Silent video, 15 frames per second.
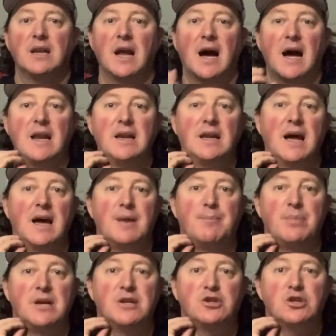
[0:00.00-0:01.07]
Not a
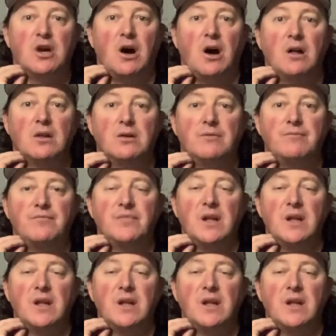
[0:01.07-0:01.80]
pinch collar